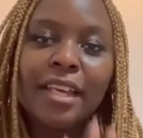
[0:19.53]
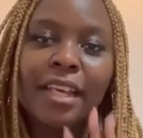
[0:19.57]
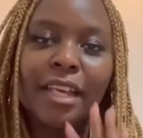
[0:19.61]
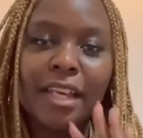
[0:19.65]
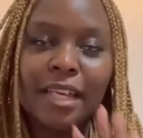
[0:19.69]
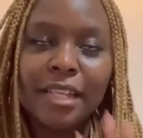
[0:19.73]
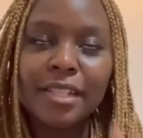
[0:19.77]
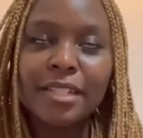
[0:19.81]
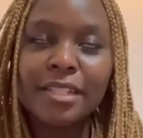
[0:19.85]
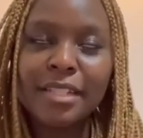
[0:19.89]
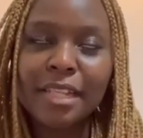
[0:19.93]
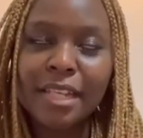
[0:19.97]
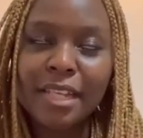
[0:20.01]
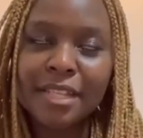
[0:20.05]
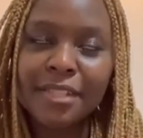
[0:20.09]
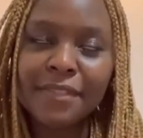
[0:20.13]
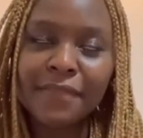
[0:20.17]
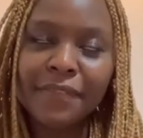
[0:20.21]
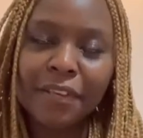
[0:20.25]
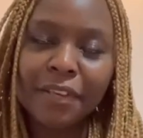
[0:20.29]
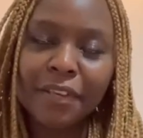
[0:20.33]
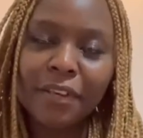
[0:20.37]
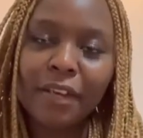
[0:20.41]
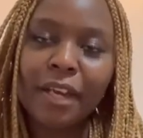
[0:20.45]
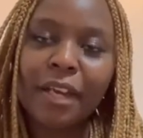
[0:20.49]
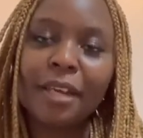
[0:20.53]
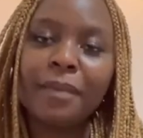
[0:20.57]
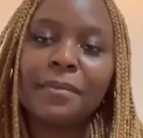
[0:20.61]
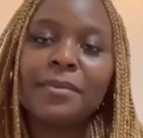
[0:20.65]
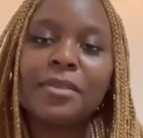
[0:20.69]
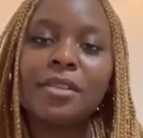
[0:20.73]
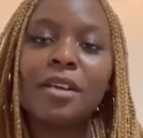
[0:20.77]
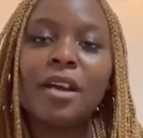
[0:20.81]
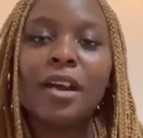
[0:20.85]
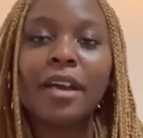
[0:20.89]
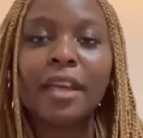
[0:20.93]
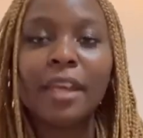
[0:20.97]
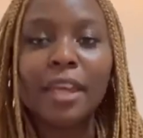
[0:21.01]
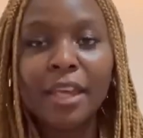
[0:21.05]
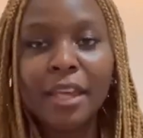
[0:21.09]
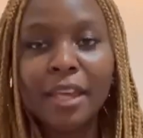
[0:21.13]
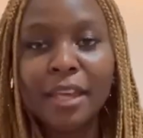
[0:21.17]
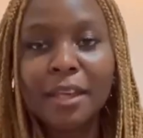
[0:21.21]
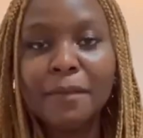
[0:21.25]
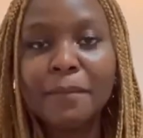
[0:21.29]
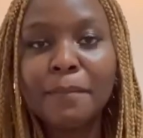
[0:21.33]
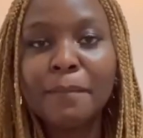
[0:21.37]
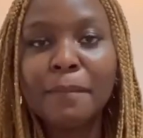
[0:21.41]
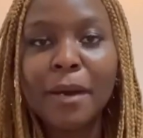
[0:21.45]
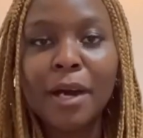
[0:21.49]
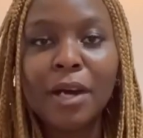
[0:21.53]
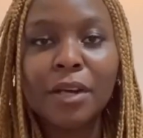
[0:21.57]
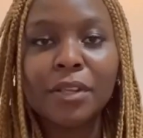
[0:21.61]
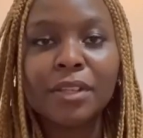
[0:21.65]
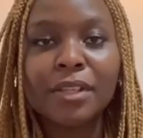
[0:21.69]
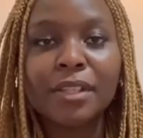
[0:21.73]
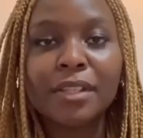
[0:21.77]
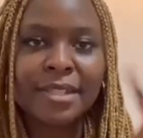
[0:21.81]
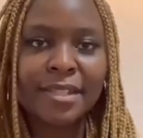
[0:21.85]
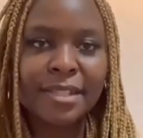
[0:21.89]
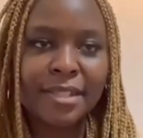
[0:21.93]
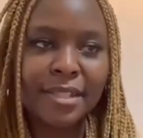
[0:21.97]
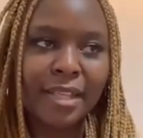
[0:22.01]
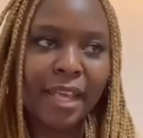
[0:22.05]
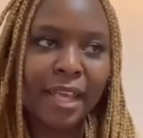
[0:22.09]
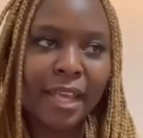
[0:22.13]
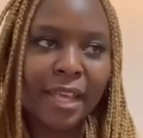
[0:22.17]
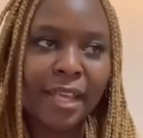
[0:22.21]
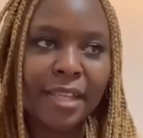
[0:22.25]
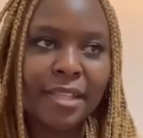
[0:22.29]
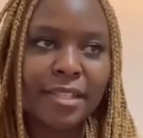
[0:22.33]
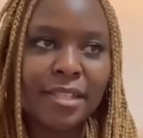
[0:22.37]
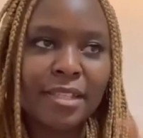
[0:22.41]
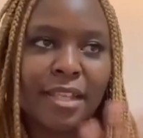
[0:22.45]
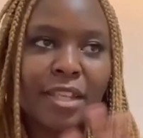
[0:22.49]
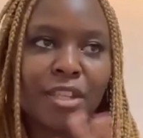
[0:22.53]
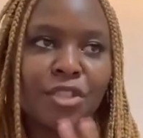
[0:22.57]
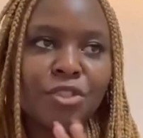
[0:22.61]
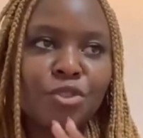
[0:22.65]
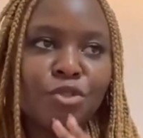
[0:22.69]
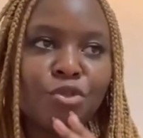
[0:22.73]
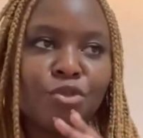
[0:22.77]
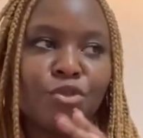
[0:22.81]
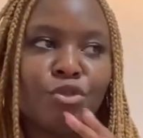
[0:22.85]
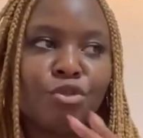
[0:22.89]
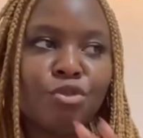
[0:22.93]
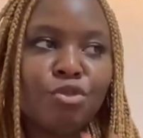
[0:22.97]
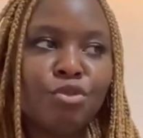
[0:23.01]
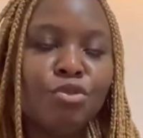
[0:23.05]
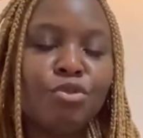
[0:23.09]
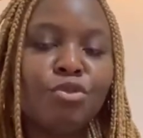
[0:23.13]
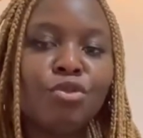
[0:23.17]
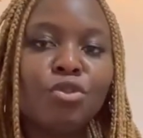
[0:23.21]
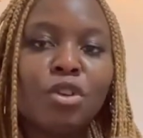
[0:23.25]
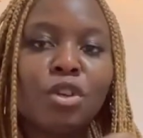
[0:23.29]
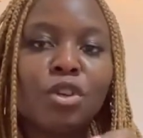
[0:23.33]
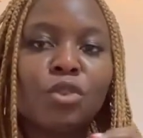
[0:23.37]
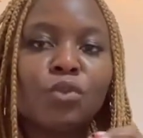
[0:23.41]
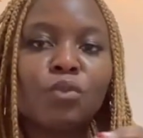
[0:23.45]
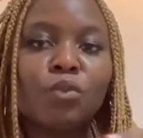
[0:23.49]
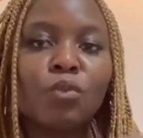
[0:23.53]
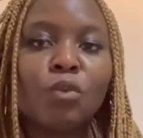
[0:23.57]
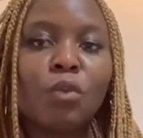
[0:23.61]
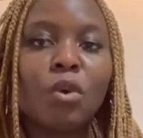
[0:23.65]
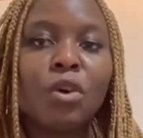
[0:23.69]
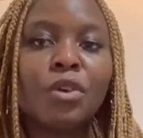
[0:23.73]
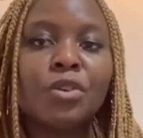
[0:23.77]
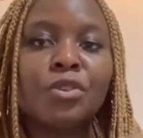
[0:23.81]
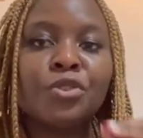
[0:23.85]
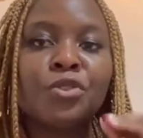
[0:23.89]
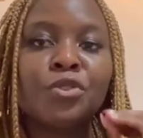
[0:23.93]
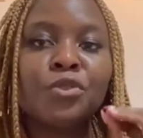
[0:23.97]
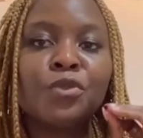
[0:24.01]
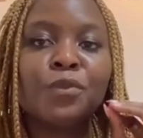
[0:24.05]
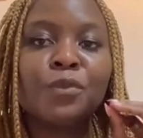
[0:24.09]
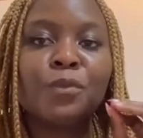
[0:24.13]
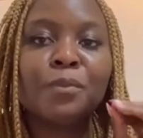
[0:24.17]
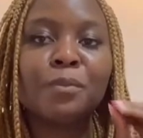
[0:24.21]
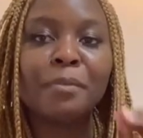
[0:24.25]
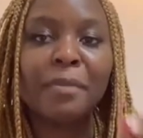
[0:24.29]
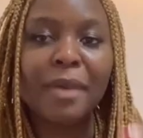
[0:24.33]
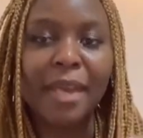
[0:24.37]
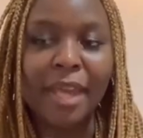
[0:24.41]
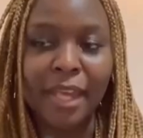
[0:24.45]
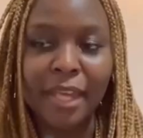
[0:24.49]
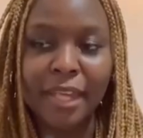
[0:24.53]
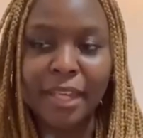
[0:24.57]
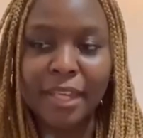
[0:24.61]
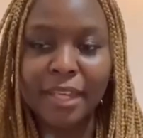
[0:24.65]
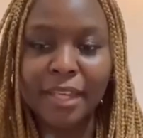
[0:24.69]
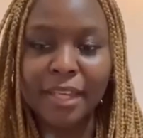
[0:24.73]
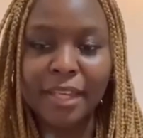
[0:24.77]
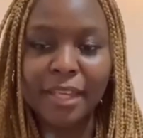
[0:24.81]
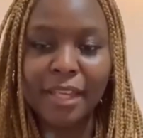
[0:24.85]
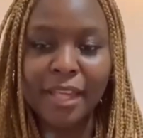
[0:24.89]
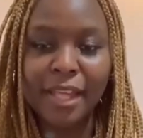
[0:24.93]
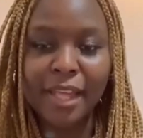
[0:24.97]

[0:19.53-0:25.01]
In today's video, I am talking about mistakes that you do not want to make.